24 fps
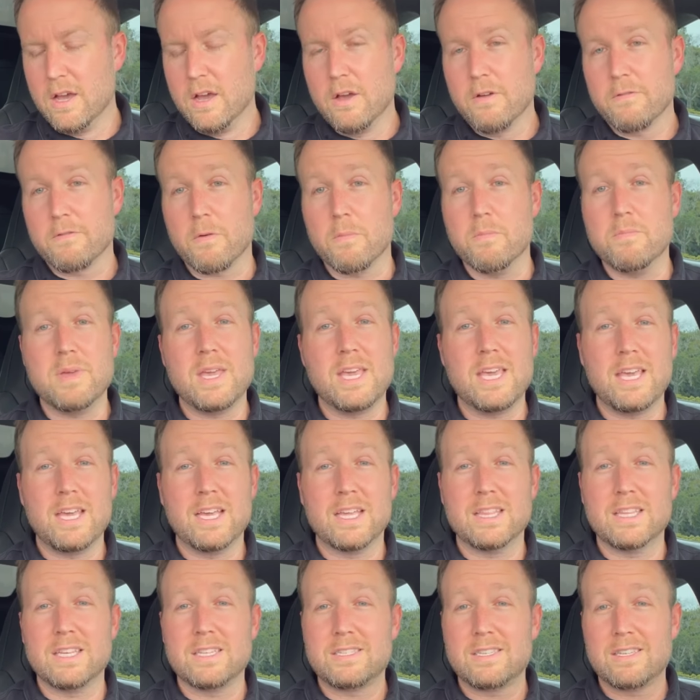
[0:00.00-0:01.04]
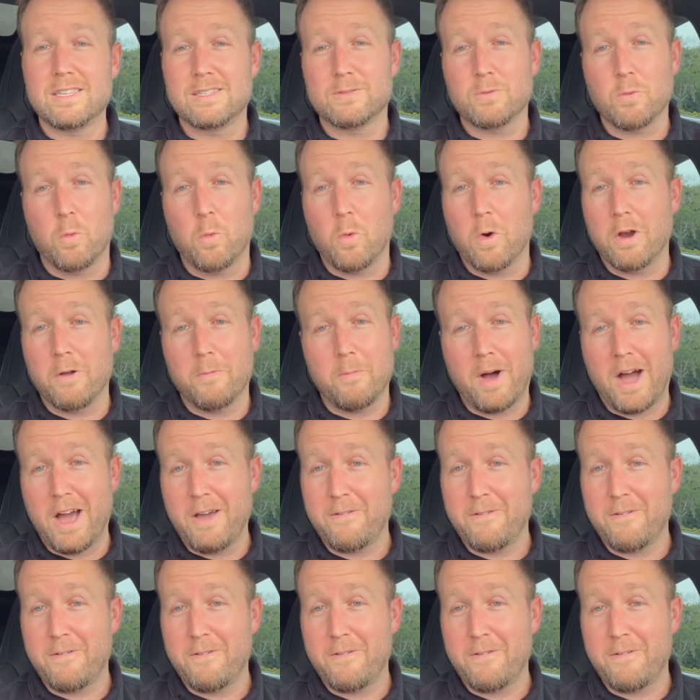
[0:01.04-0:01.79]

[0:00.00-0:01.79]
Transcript: For me, this is one of my